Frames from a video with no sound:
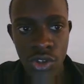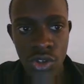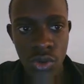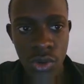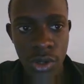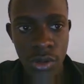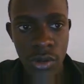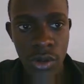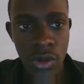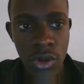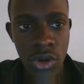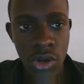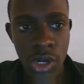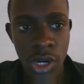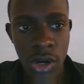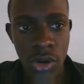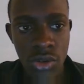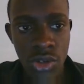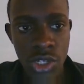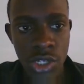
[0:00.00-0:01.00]
So when we
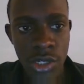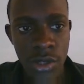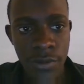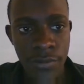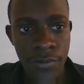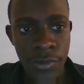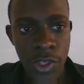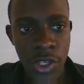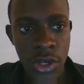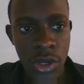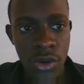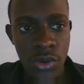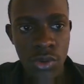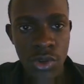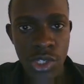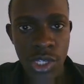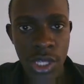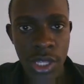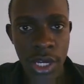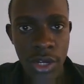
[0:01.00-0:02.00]
log out, we
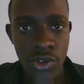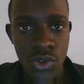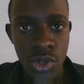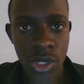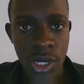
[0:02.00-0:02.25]
see that